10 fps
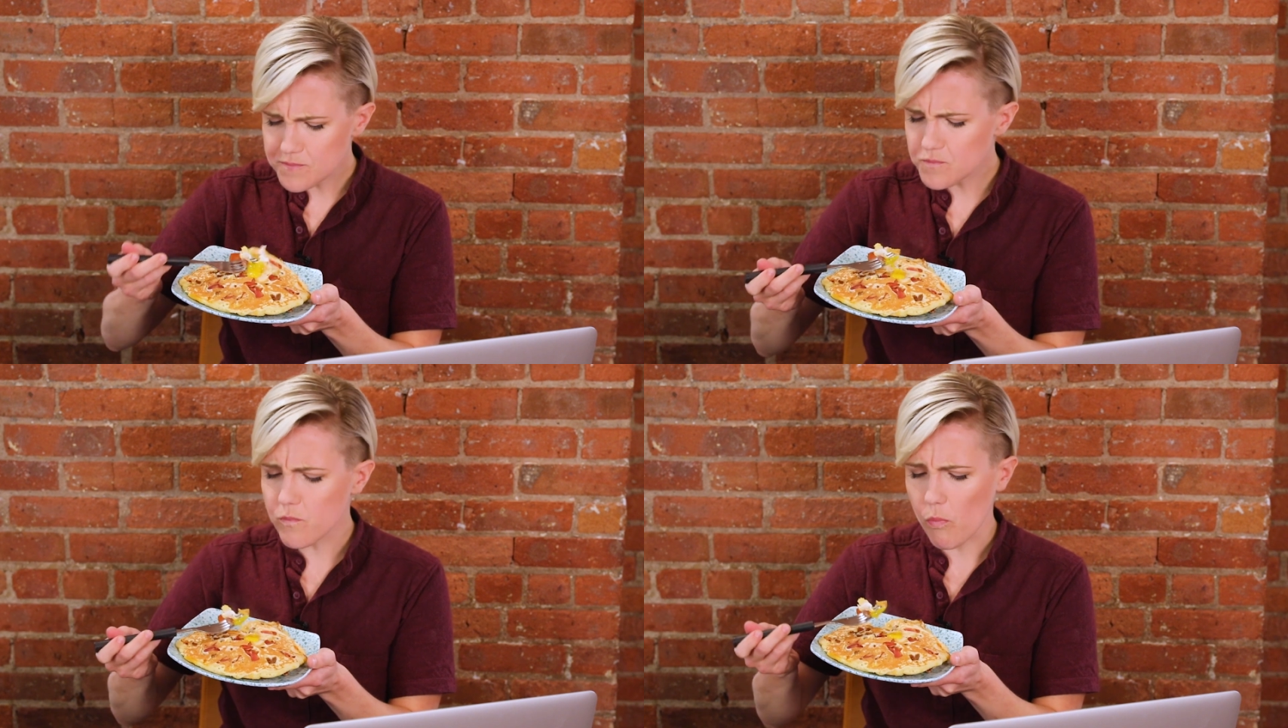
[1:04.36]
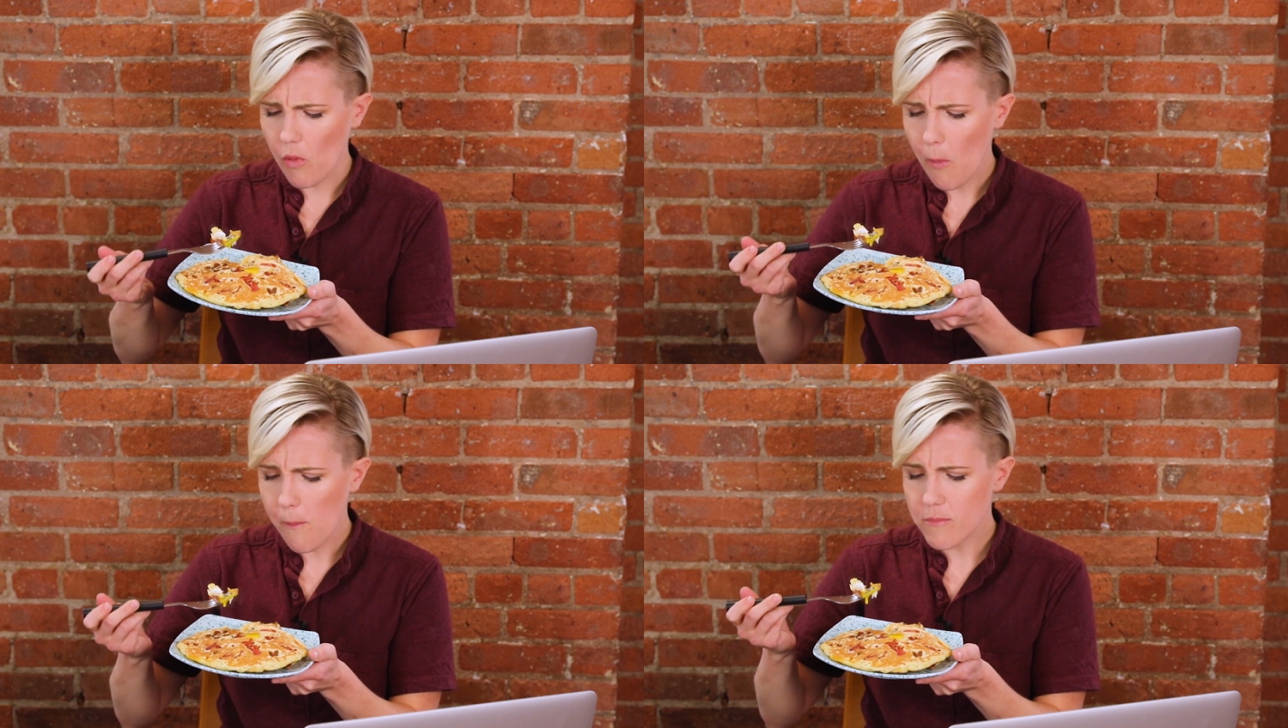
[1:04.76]

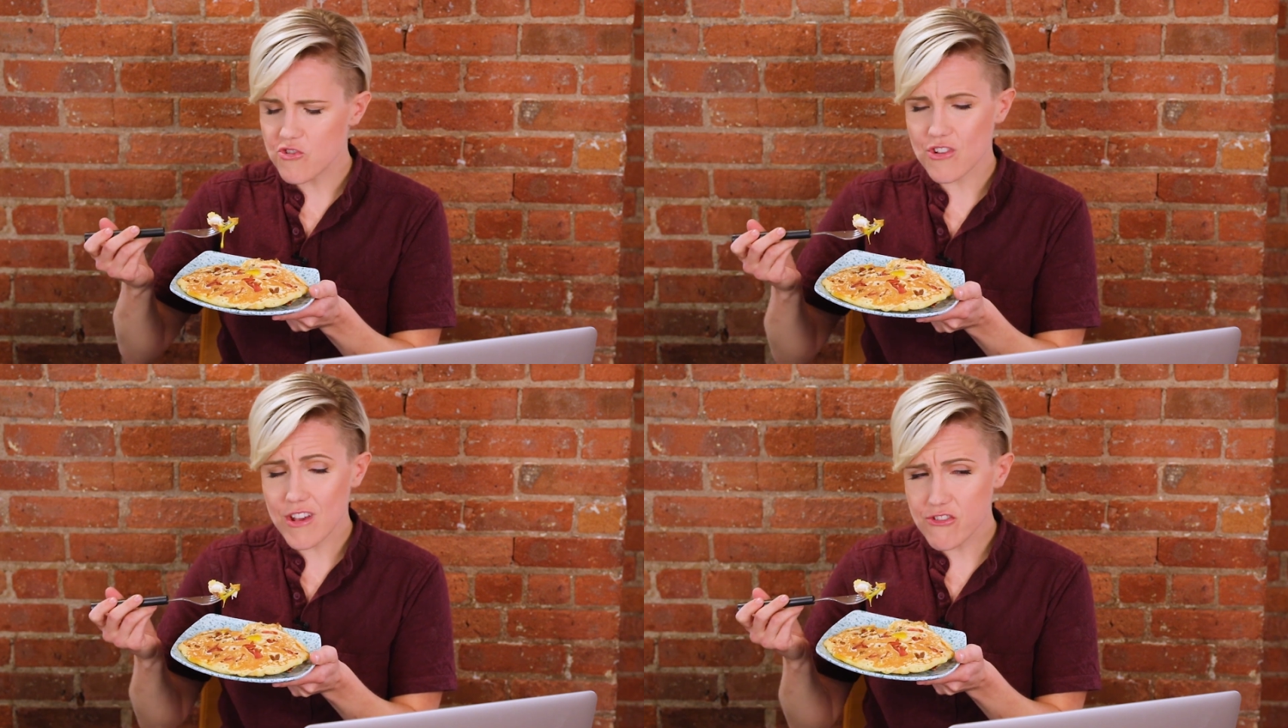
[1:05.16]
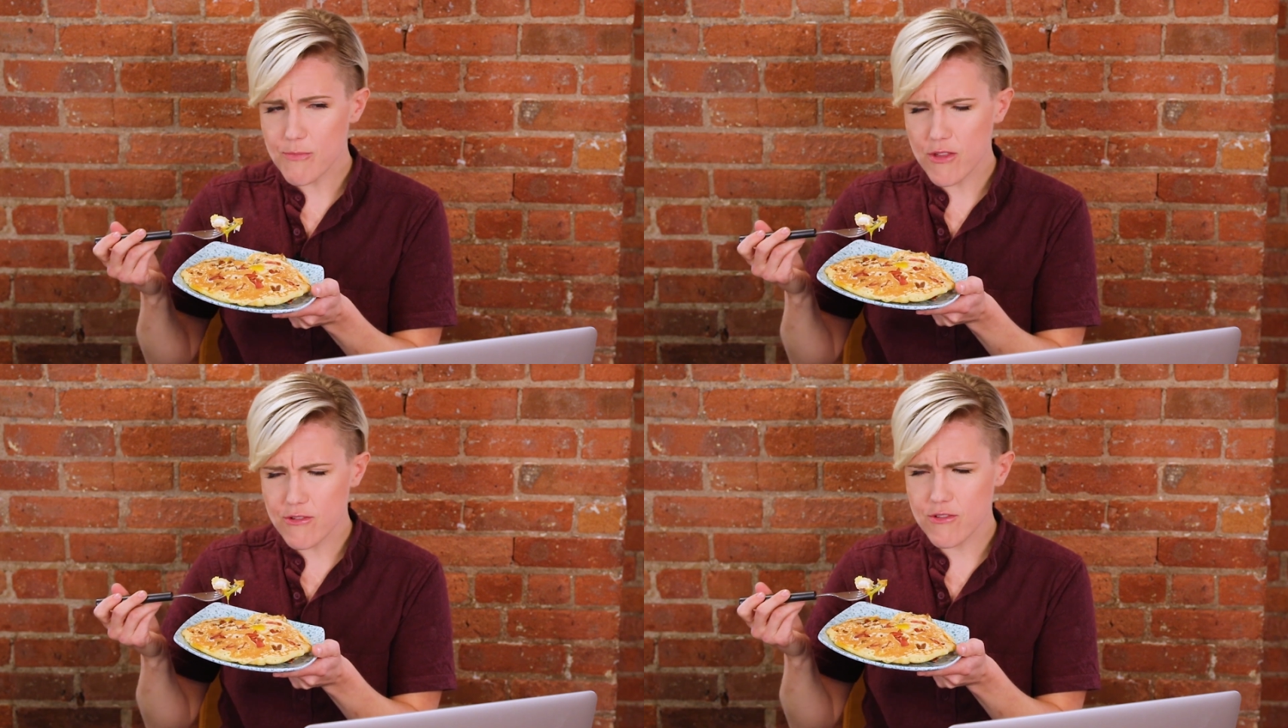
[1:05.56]
Mmm. Should I
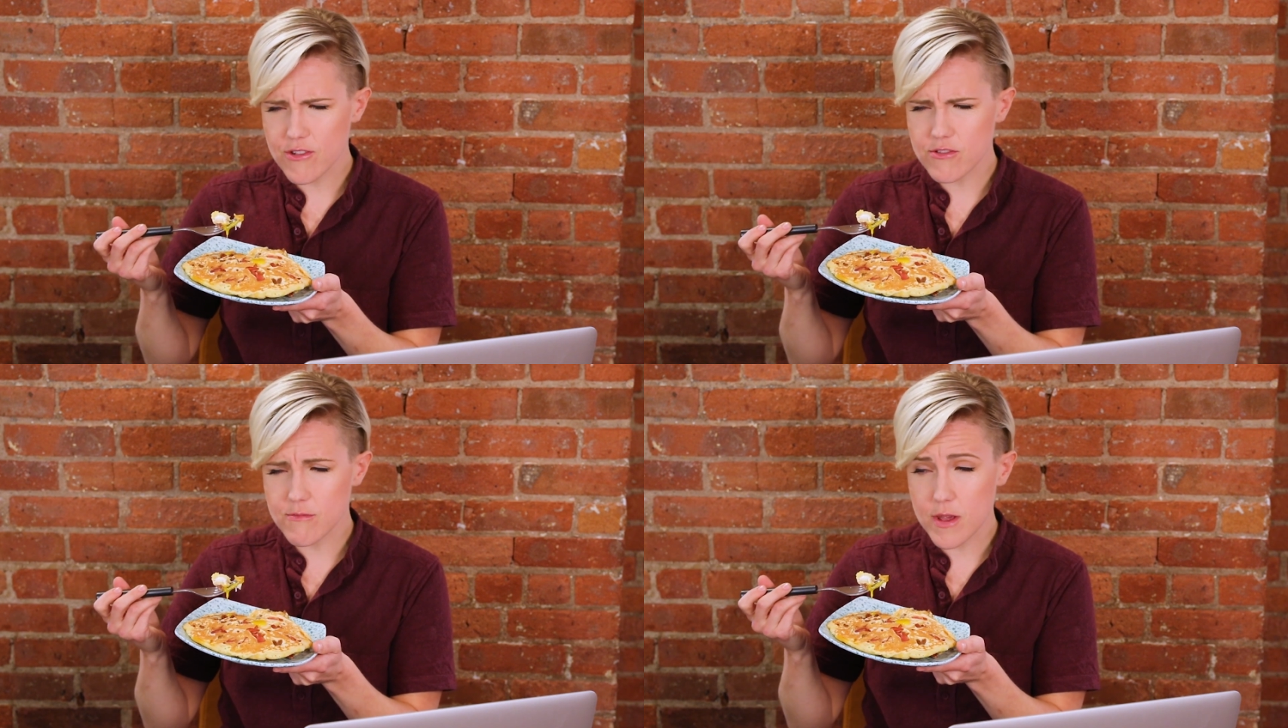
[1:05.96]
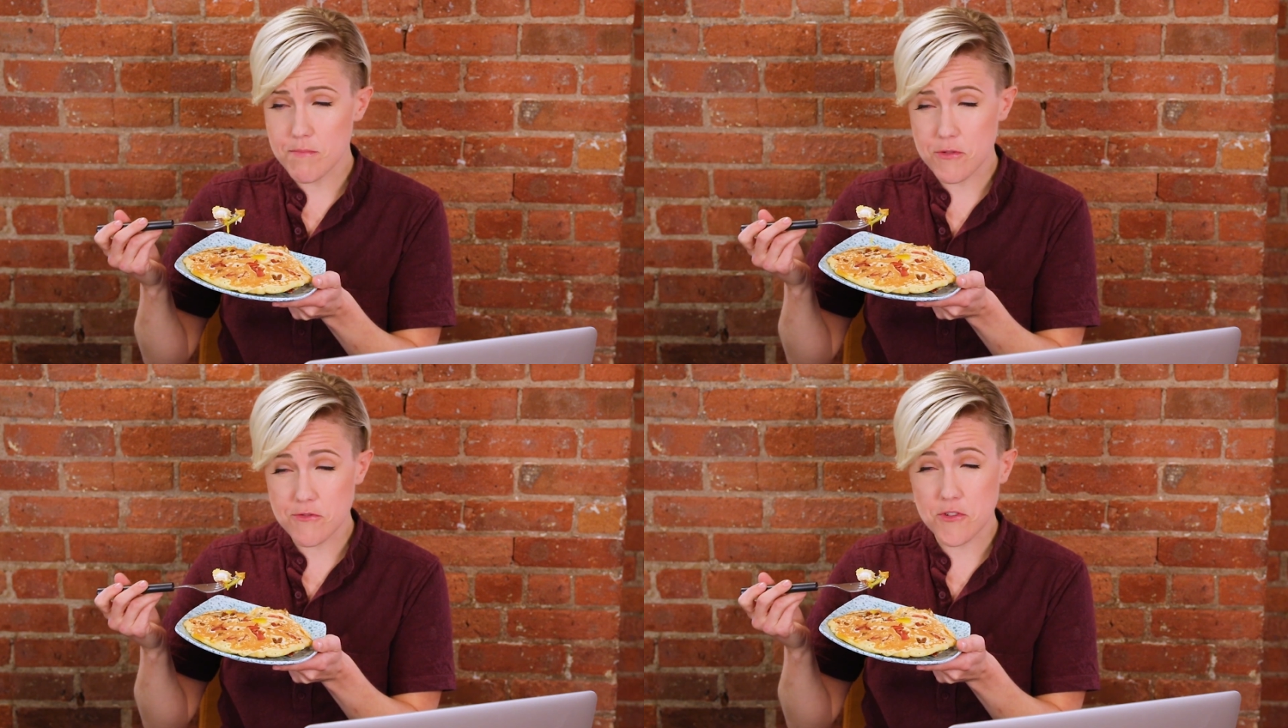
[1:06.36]
smother this in
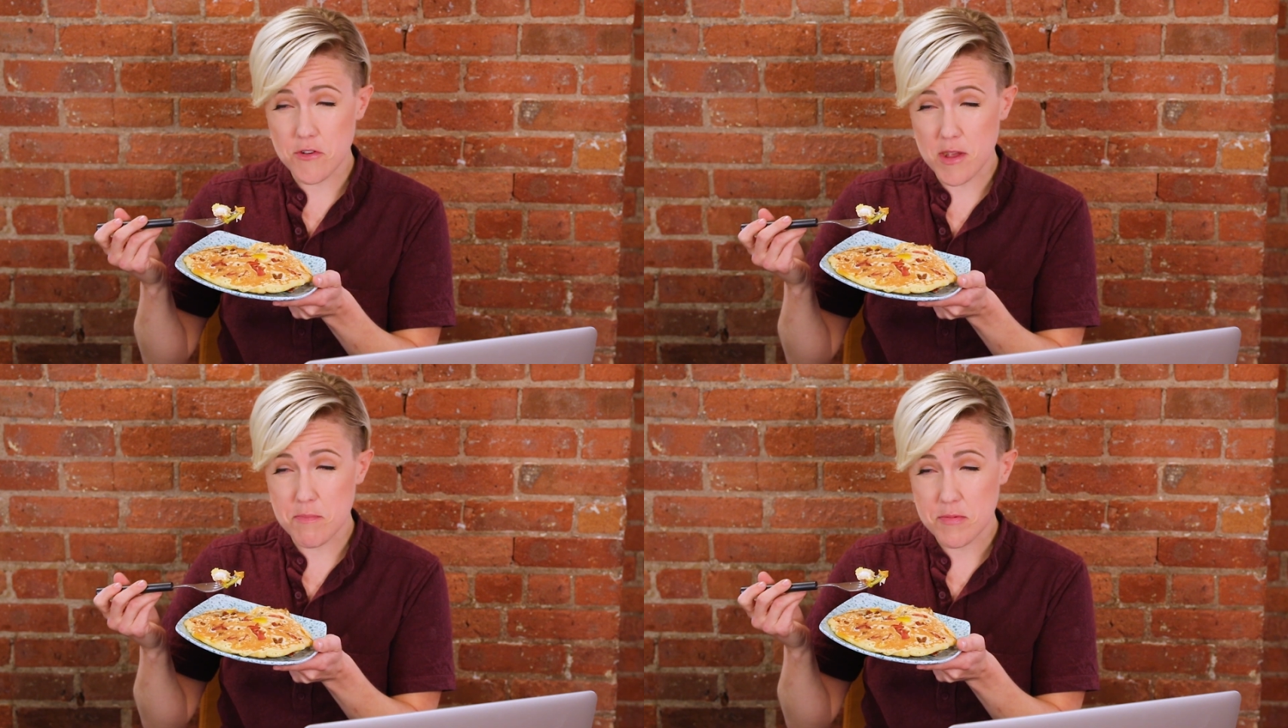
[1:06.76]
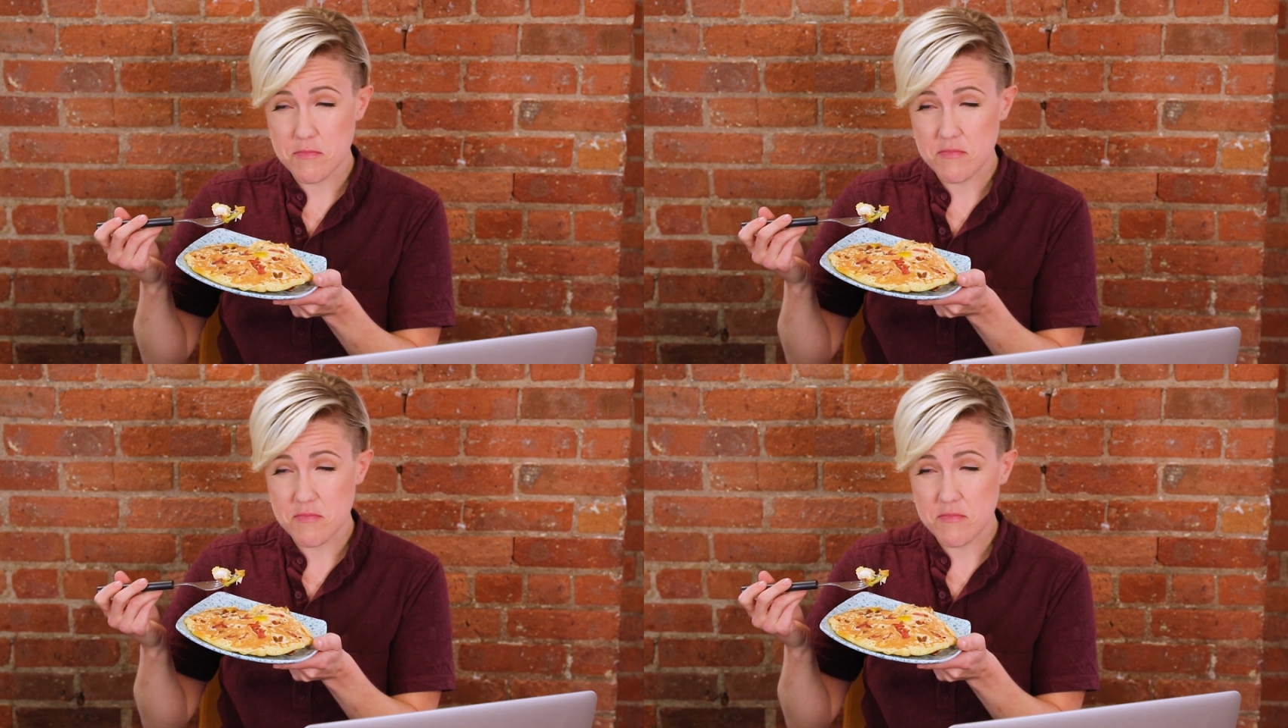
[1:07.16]
maple syrup?